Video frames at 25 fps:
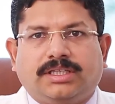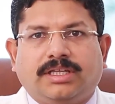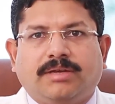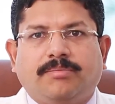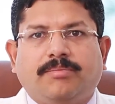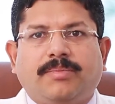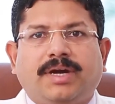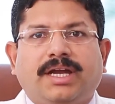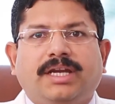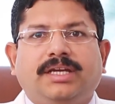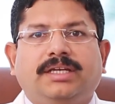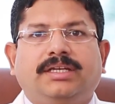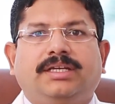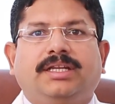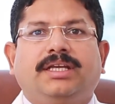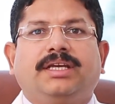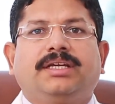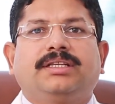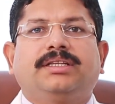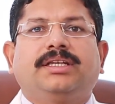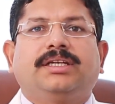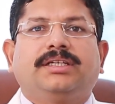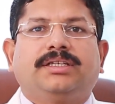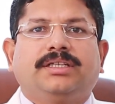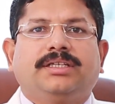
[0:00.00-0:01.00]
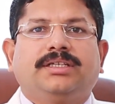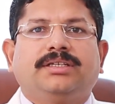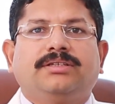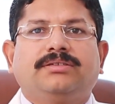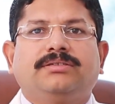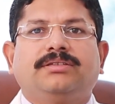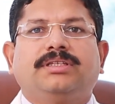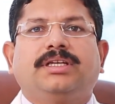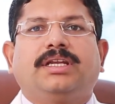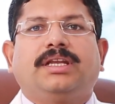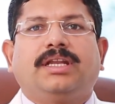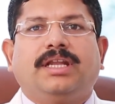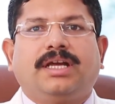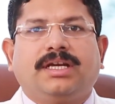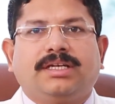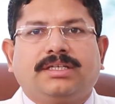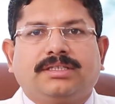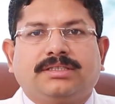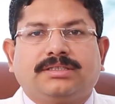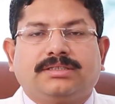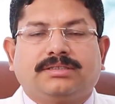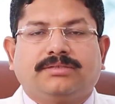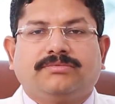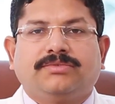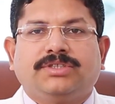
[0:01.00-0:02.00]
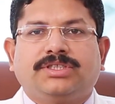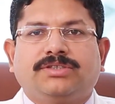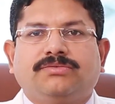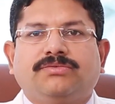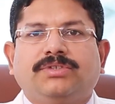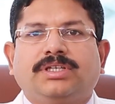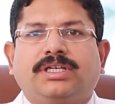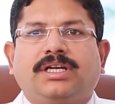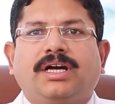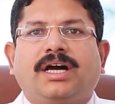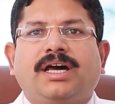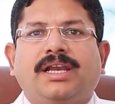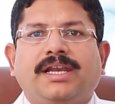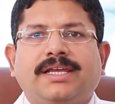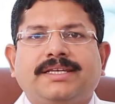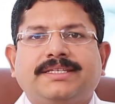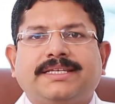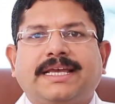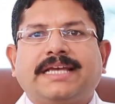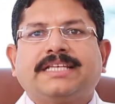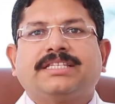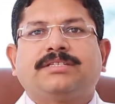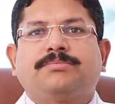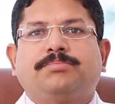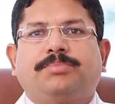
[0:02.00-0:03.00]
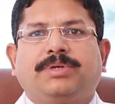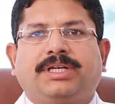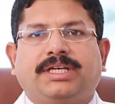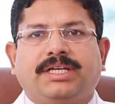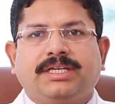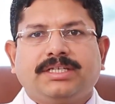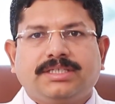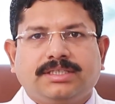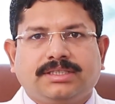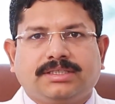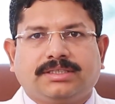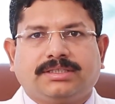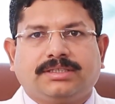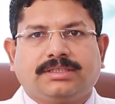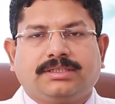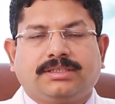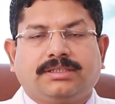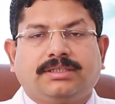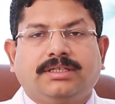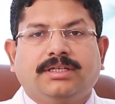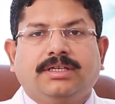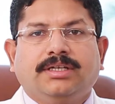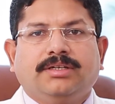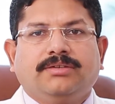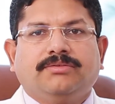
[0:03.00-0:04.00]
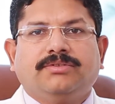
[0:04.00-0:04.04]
they might take that into the lungs, which we call as aspiration,